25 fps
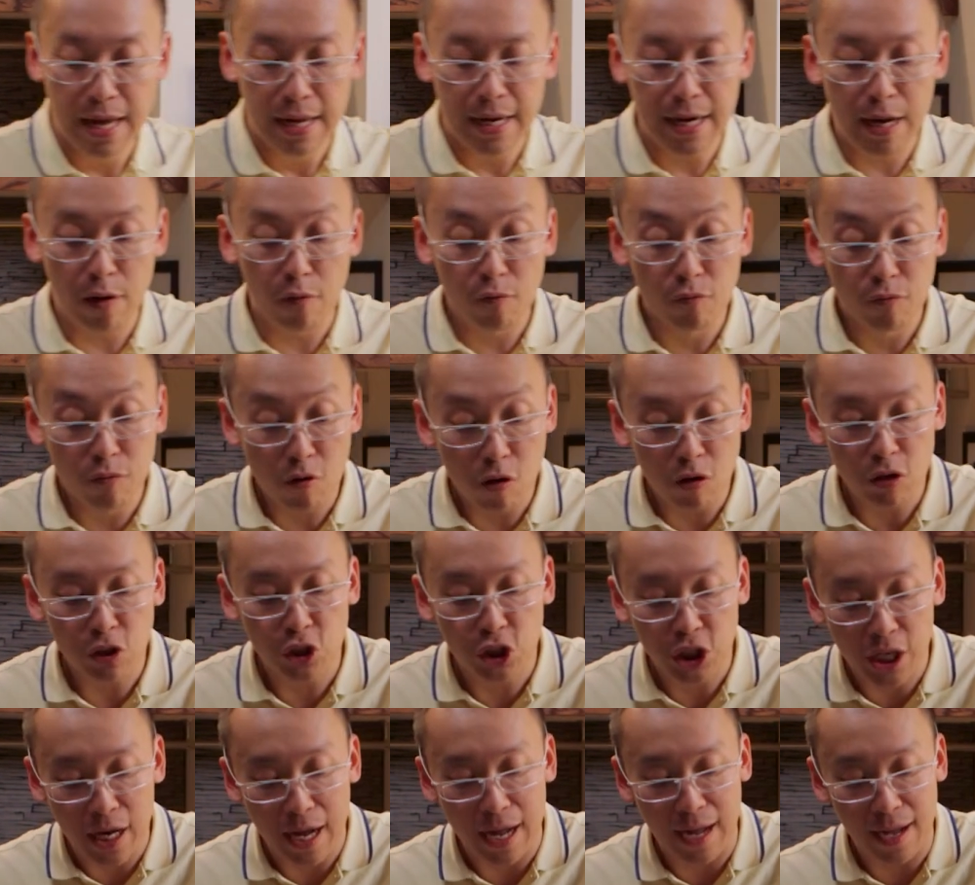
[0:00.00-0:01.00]
Now,
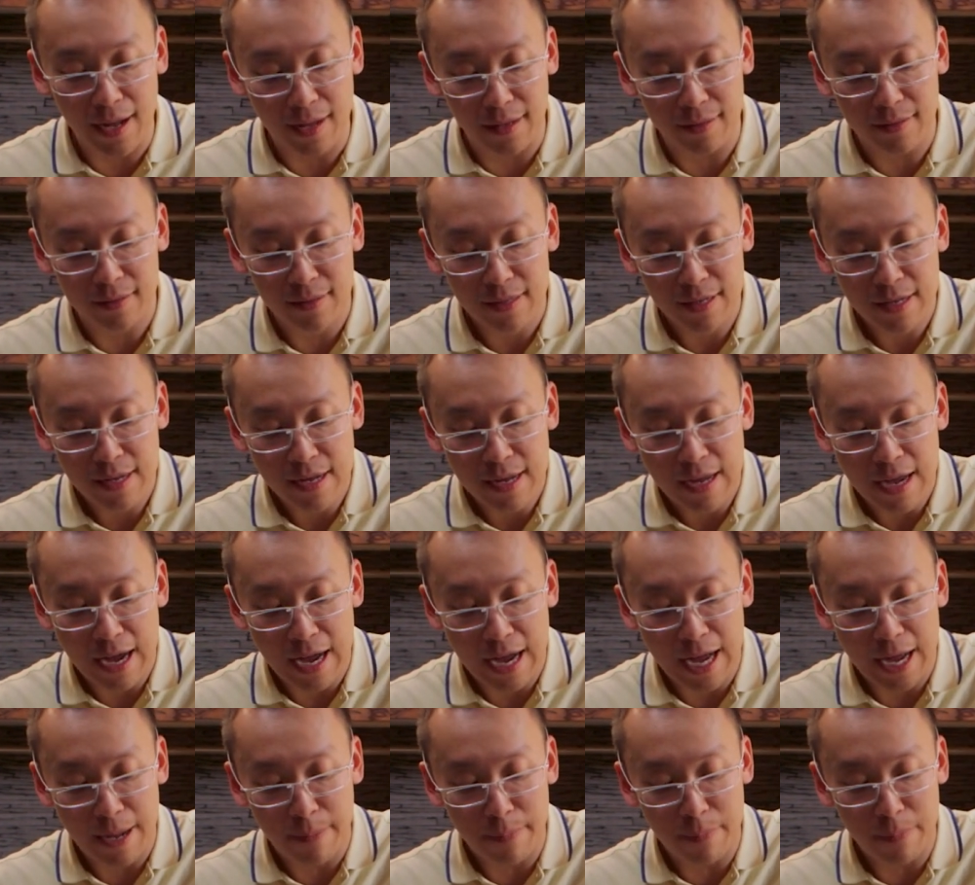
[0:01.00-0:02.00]
Roger
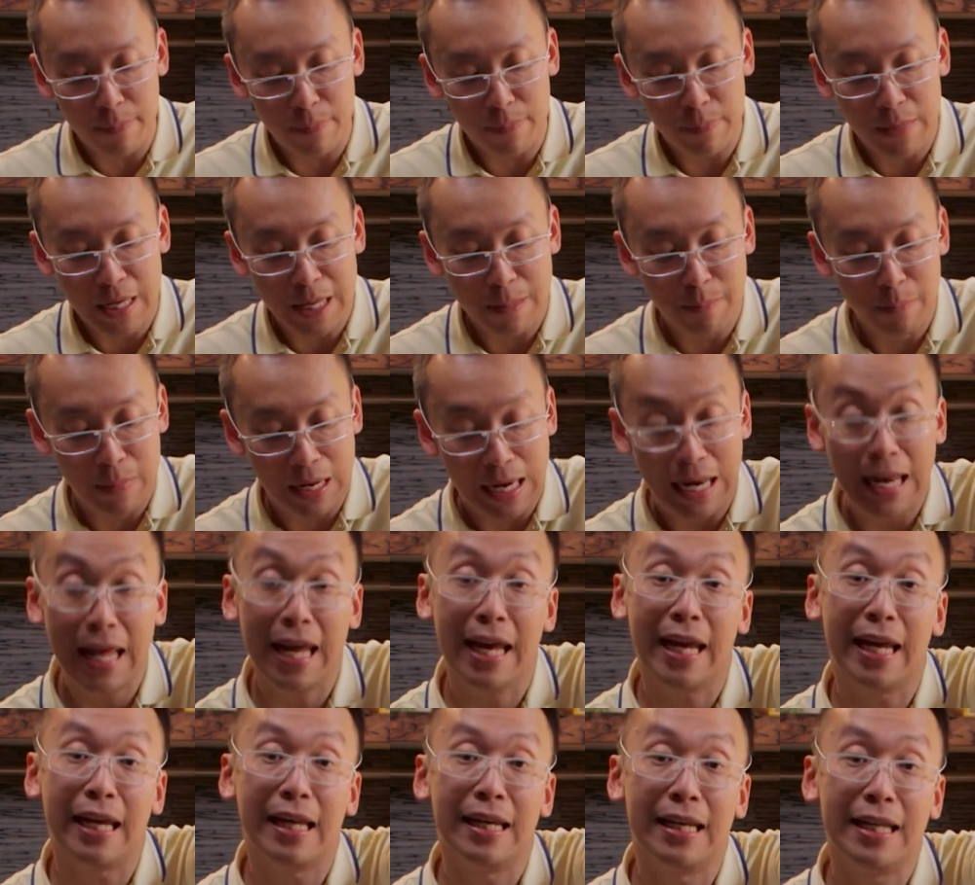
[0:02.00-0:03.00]
in
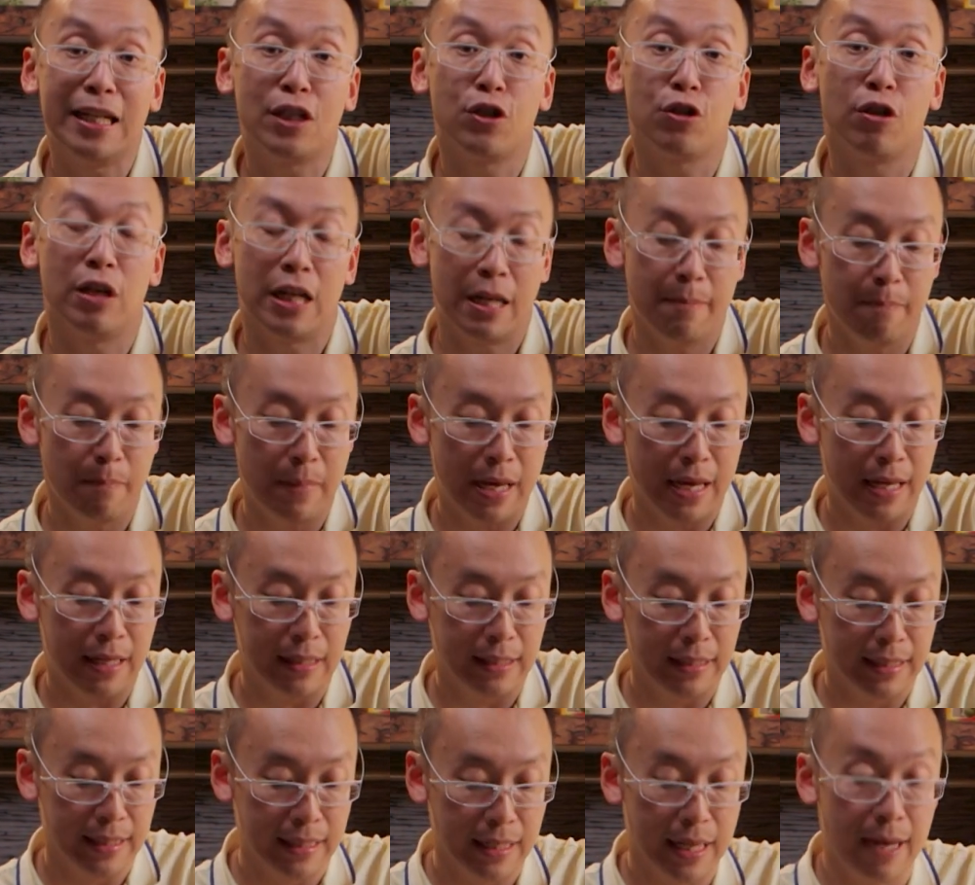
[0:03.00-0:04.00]
Malay literally
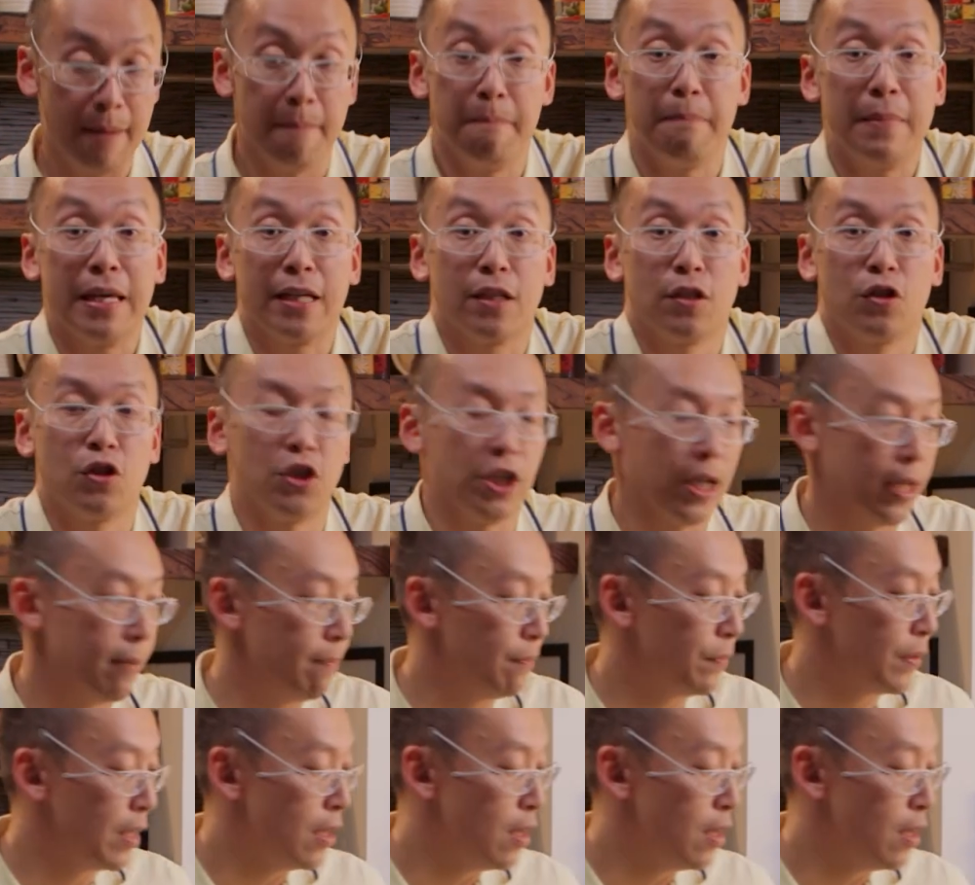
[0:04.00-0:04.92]
means a mixture.